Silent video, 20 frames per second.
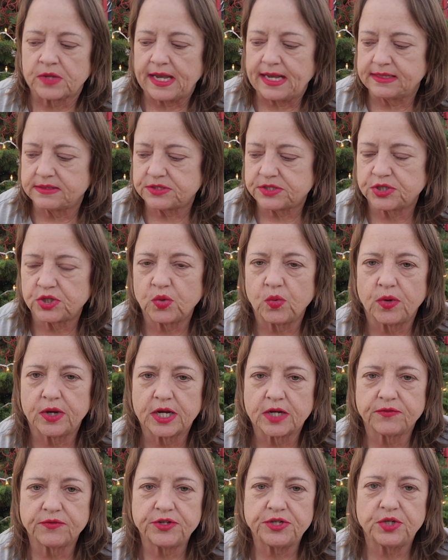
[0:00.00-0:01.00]
And so
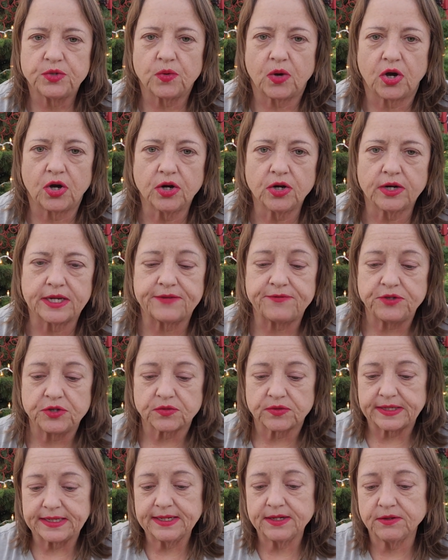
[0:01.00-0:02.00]
wherever you are, if
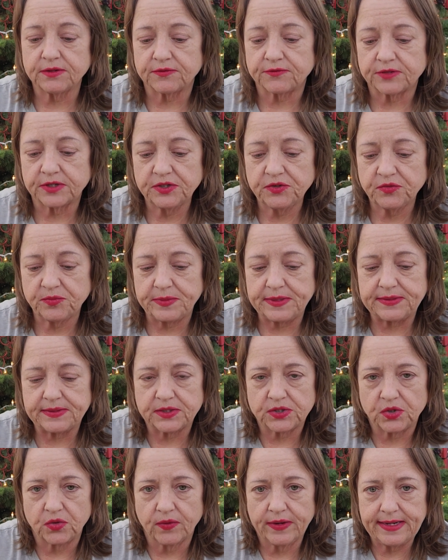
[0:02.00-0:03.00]
you're there in front of me,
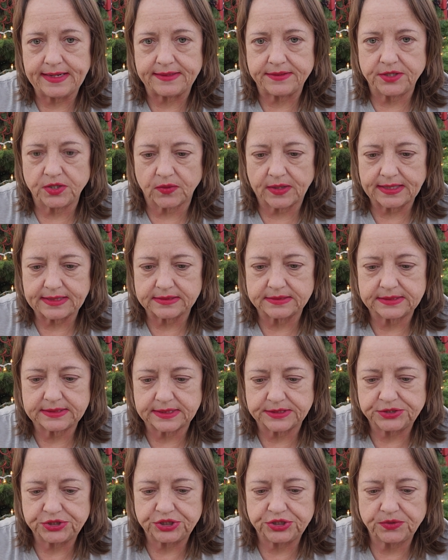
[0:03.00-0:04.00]
then great. I can
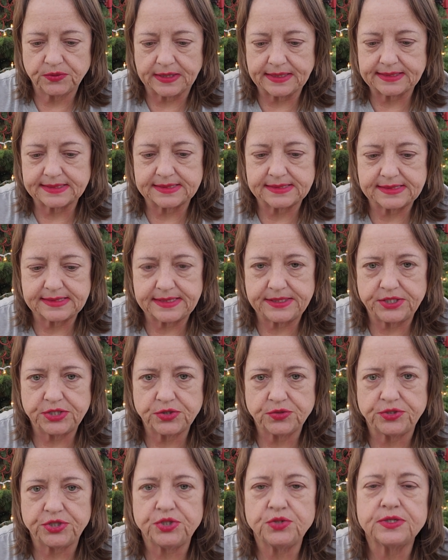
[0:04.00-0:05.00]
touch you, I can see
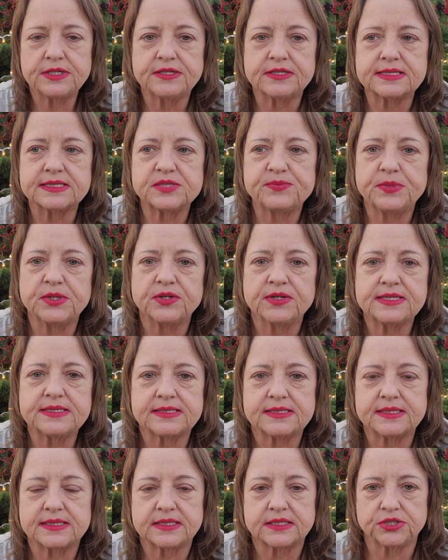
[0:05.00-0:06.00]
you, and you can
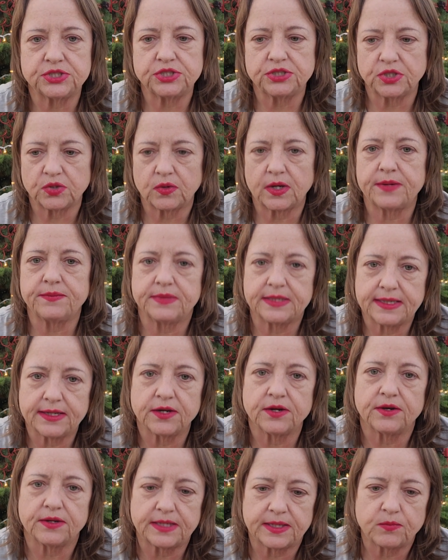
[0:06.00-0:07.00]
experience it because I'm
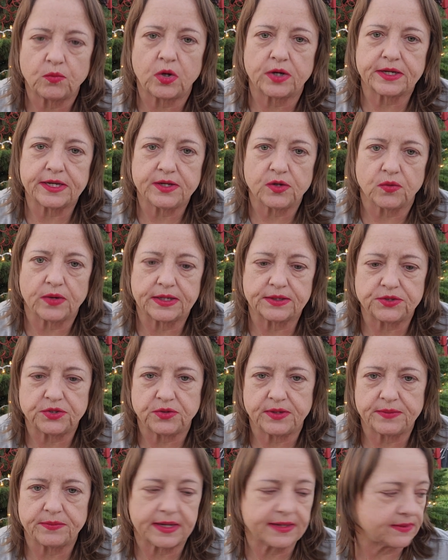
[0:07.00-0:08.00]
there and I'm walking around and
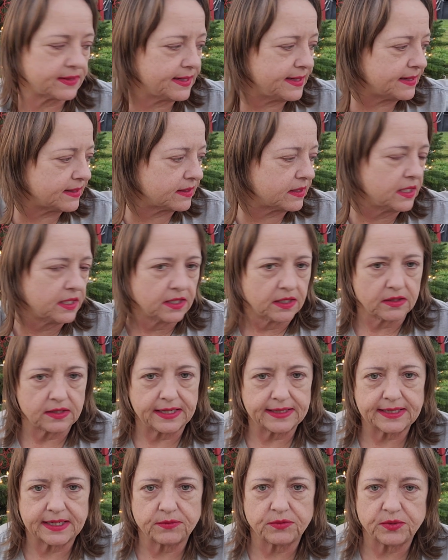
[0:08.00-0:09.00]
doing my thing,
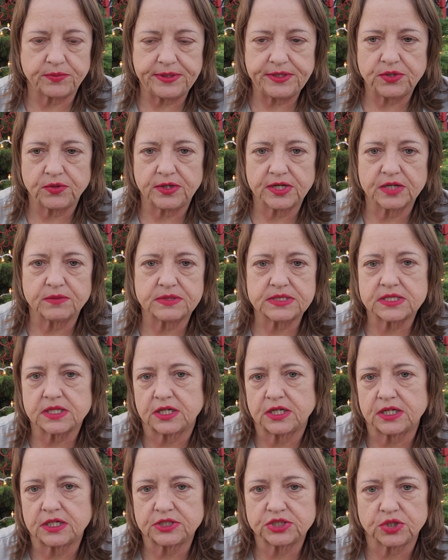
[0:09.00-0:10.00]
like I would be doing a
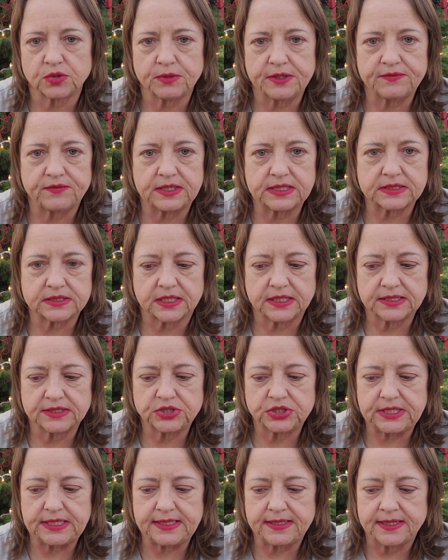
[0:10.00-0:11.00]
massage or
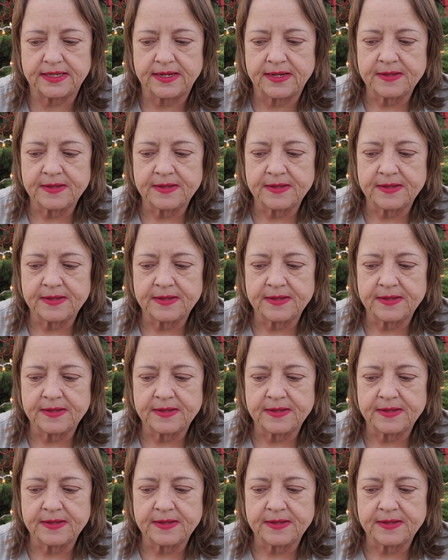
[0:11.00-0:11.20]
reflexology.